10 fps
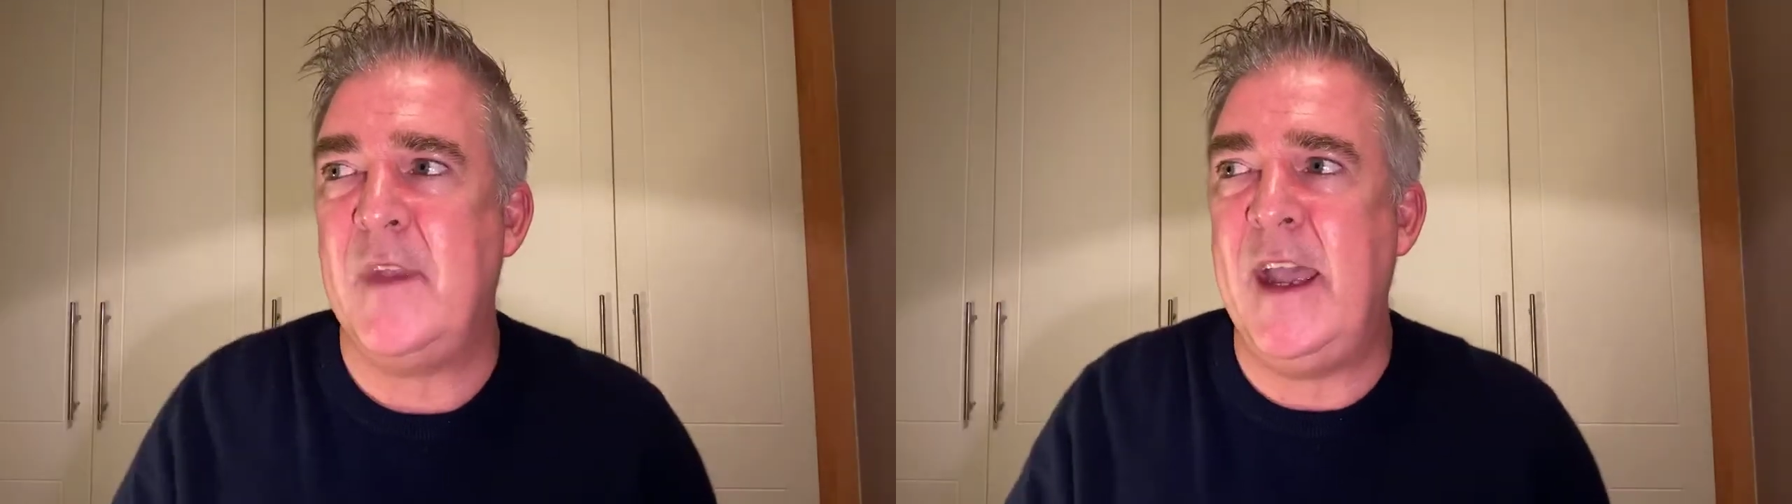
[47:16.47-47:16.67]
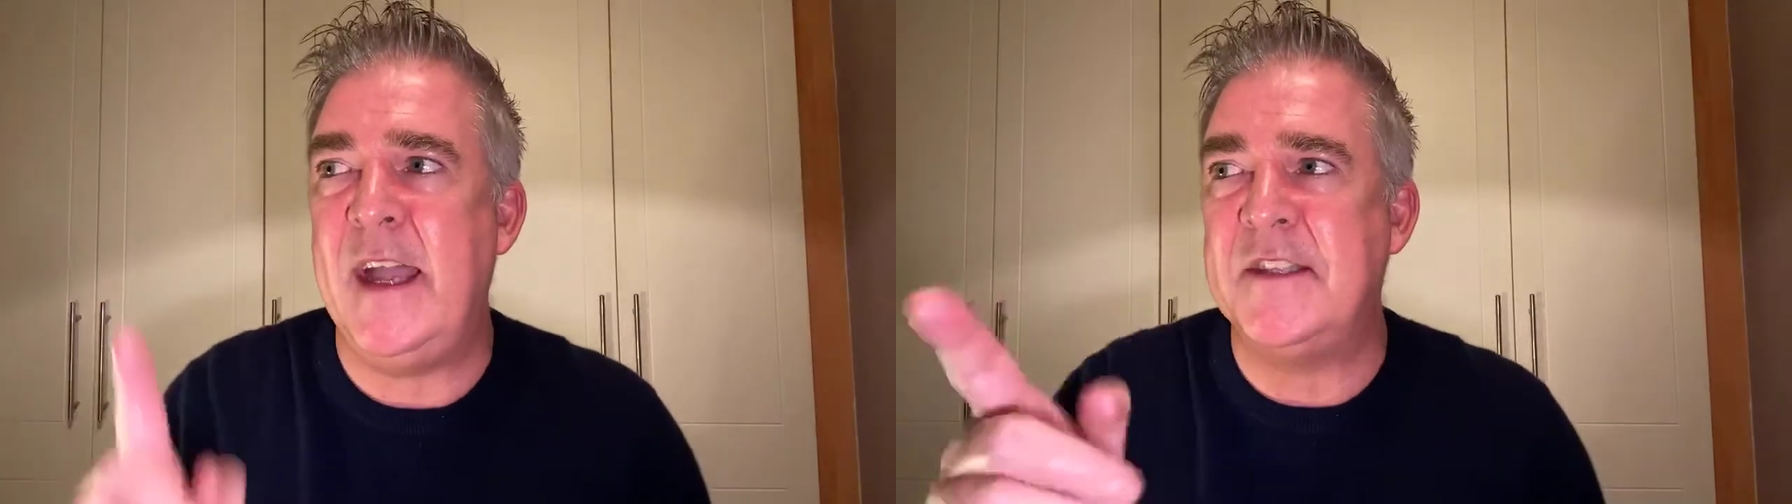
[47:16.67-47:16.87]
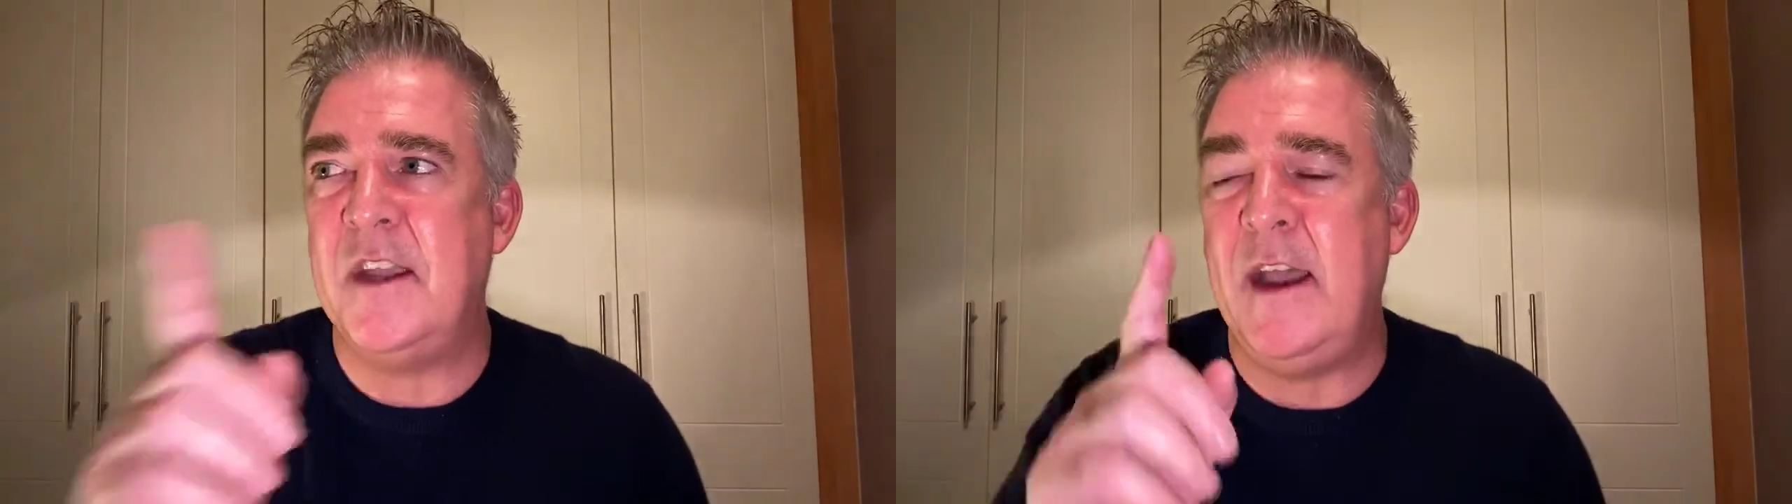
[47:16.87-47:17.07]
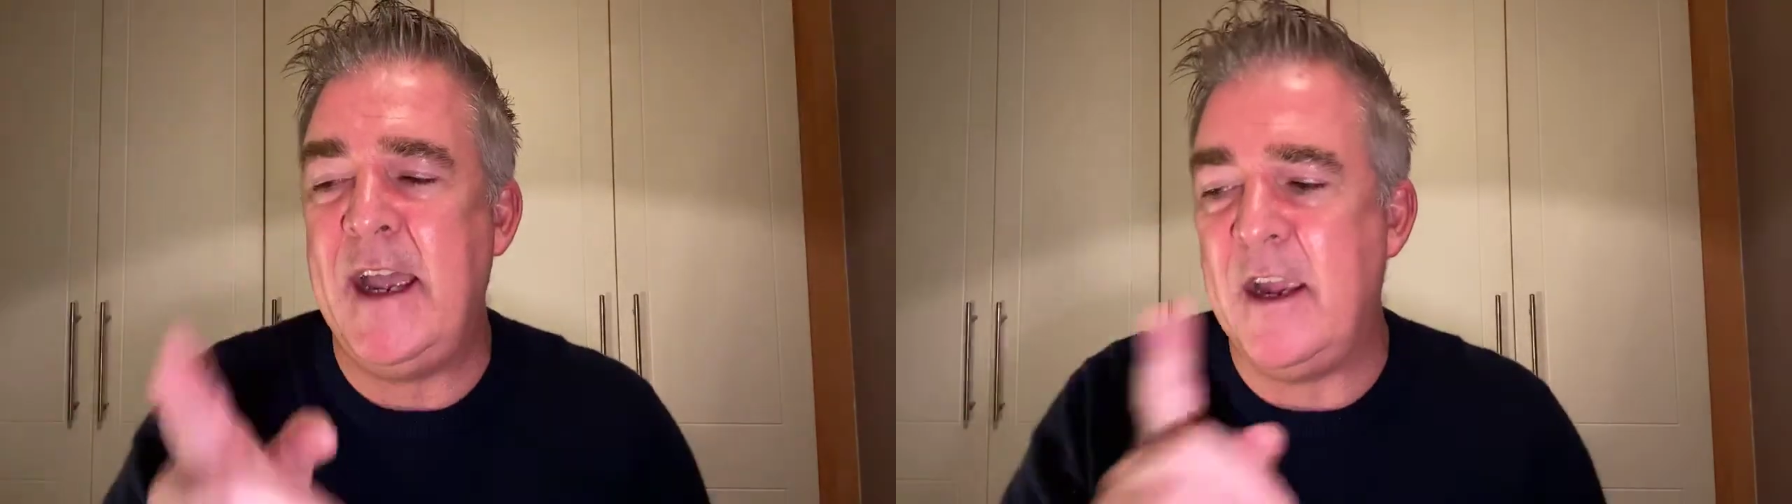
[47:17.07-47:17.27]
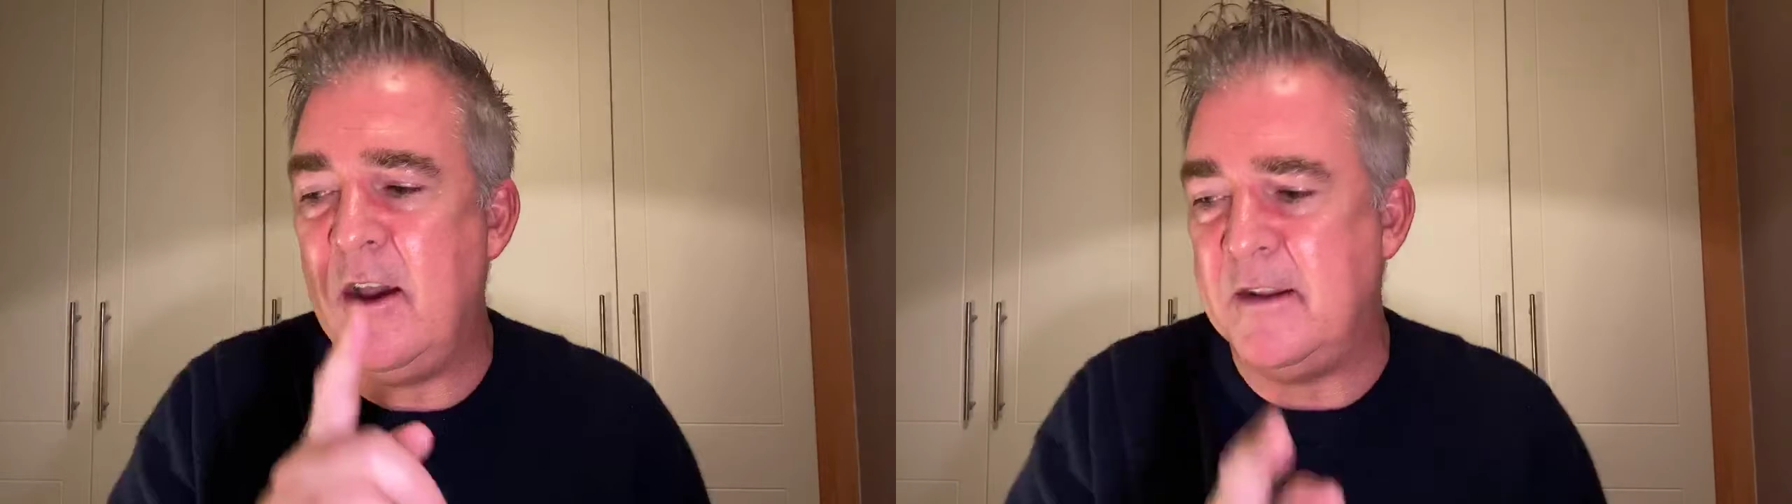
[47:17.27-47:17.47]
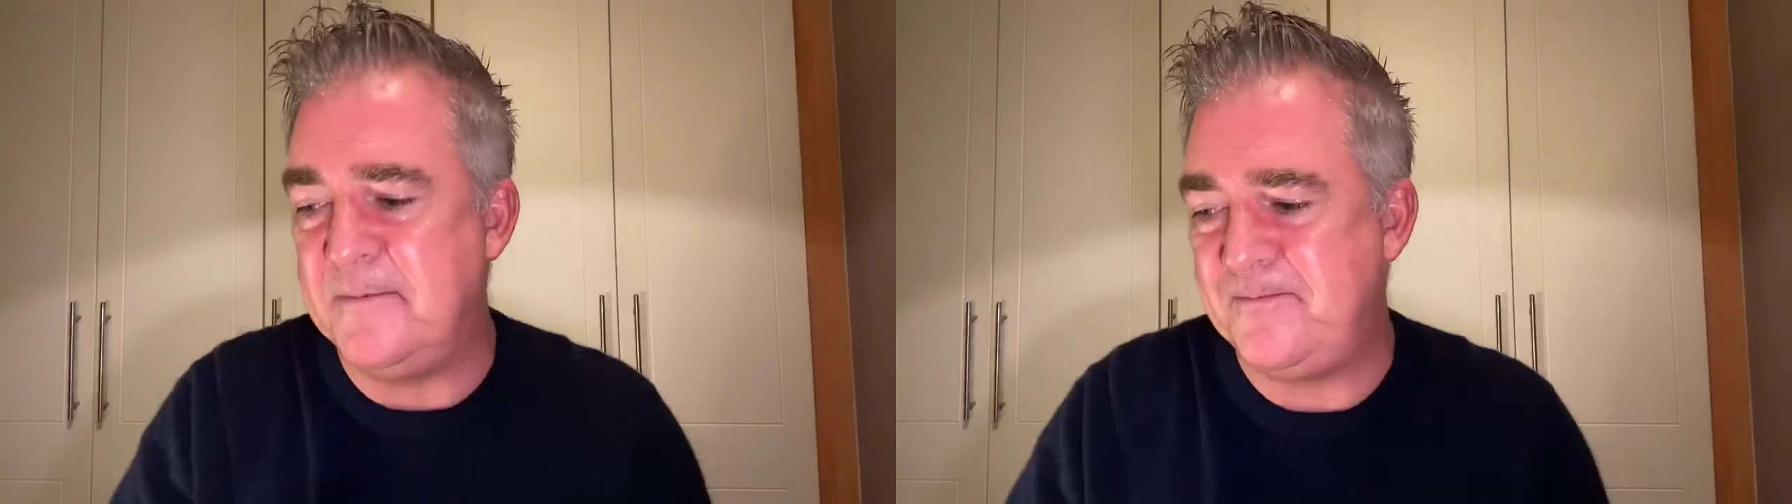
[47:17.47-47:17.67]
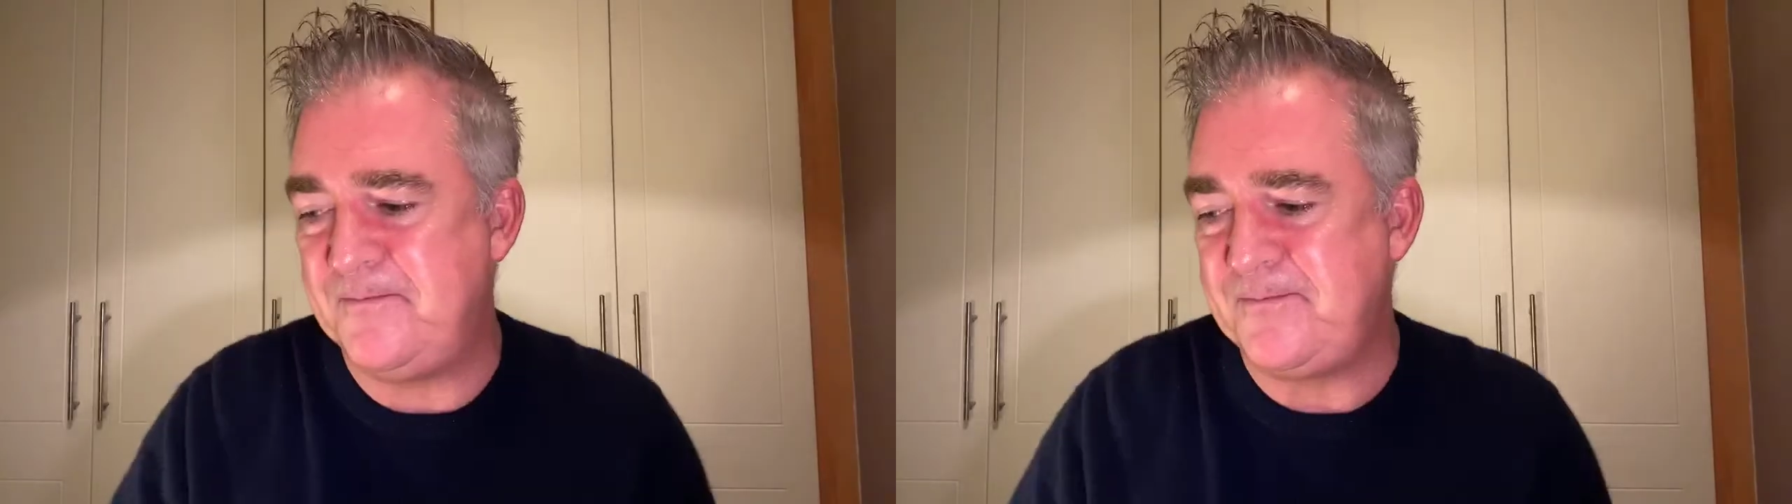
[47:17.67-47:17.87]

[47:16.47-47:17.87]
Hang on.